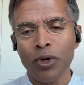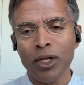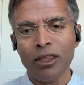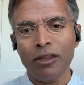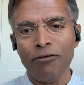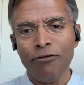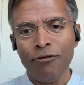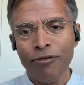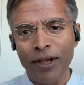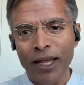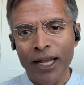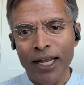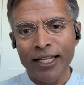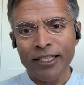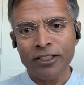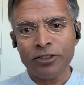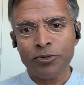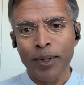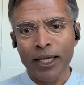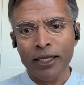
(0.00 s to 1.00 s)
the Fed
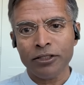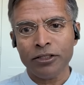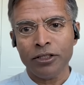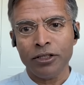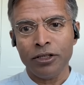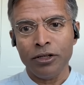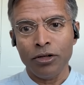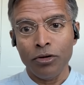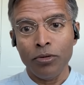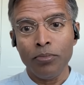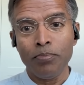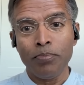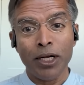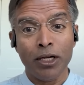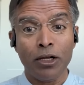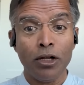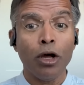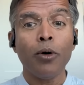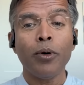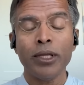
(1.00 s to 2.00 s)
expects it to, but
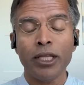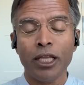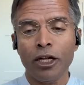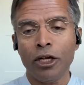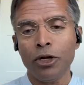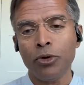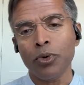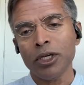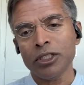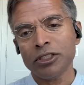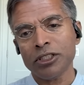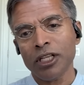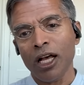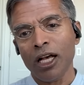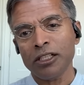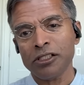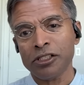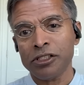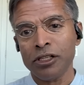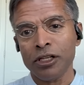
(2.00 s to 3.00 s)
lower than it was
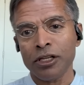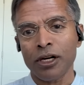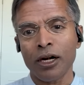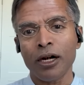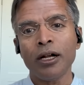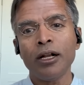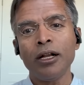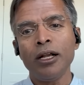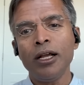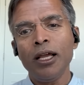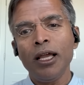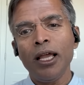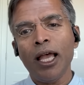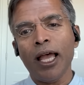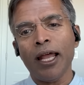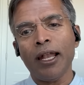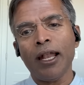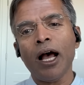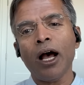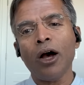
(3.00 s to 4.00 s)
last year,
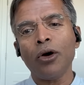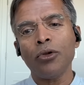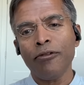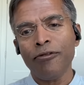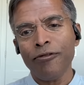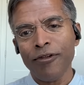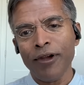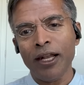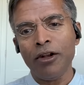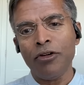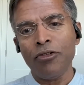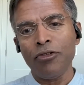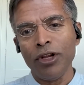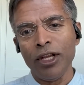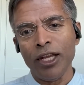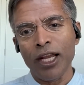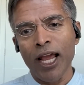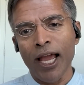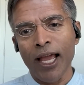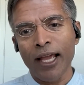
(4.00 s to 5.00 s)
and how the Fed
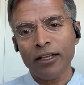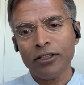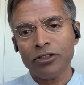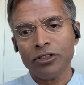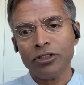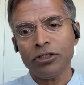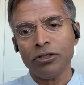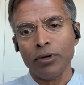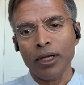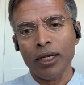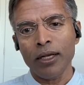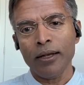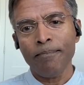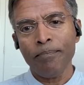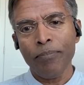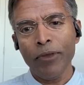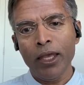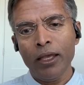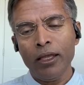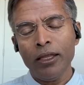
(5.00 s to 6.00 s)
reacts to it
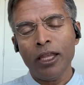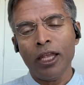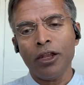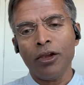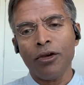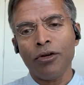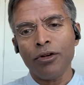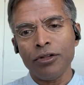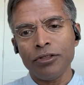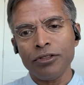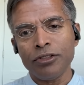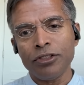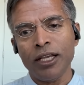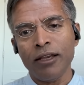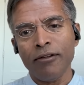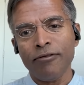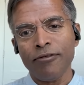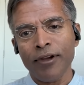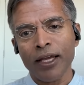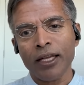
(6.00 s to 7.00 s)
that you're going to see
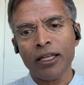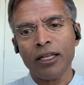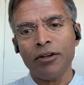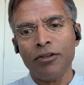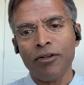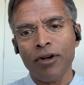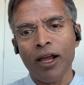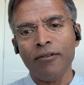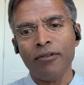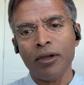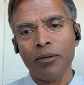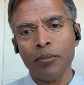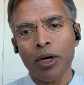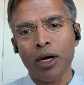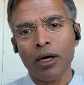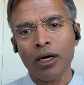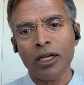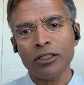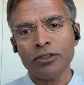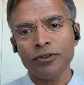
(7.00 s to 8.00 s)
affect driving
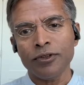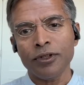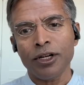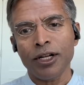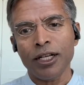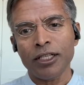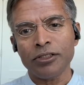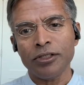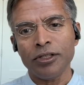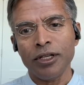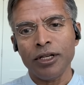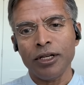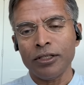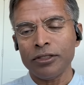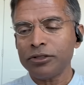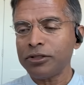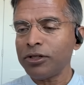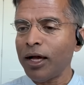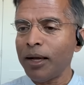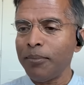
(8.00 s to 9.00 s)
markets for the rest of the year.
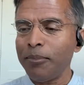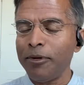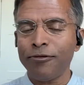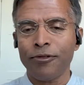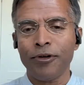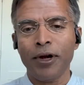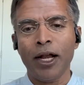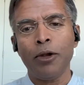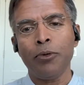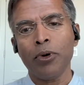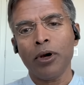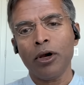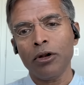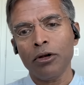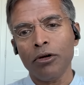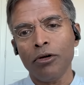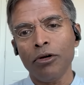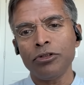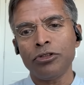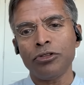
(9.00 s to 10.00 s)
So I'm afraid we're going to
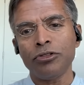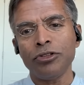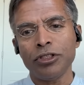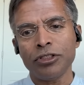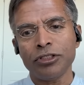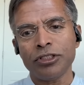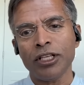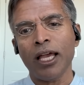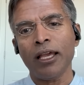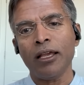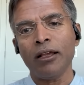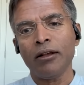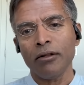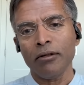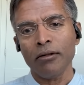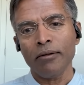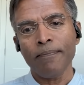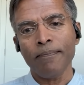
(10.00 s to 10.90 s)
go through the cycle